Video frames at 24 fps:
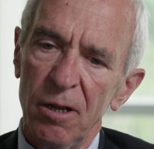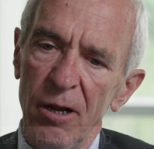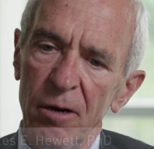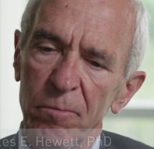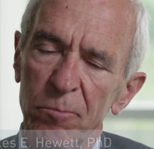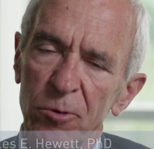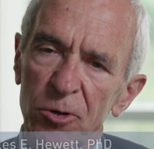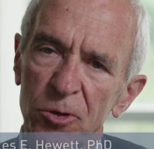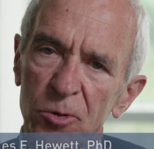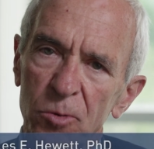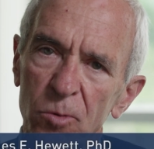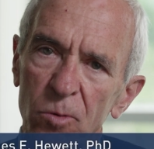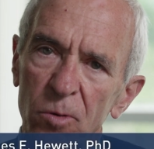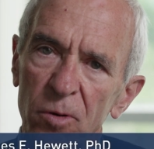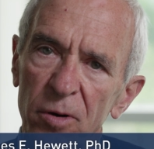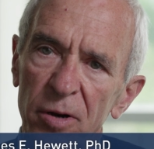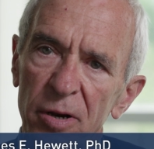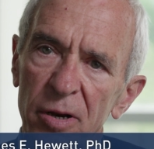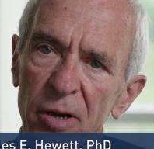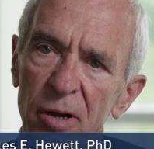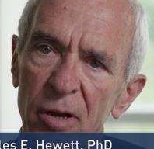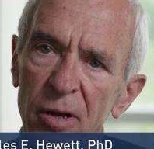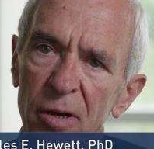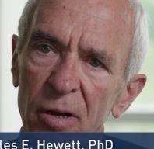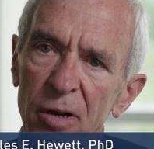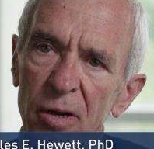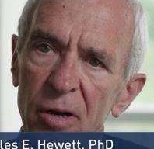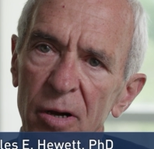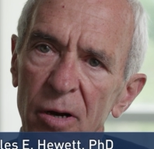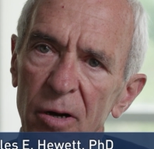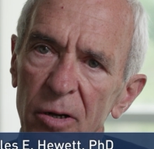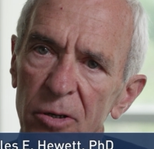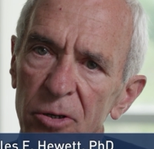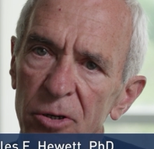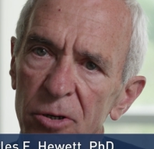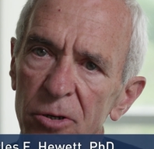Laboratory
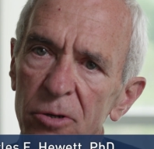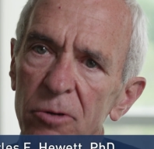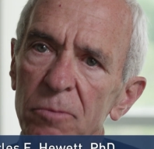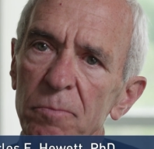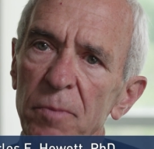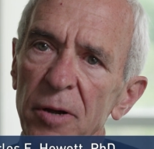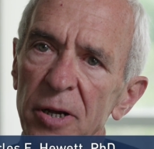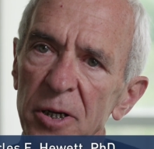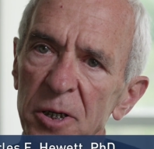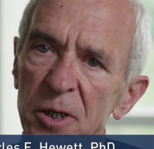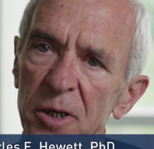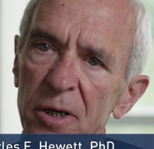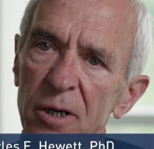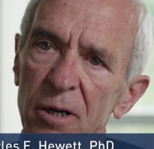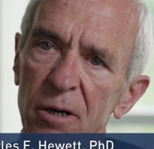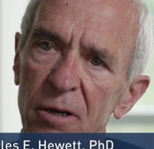on two basic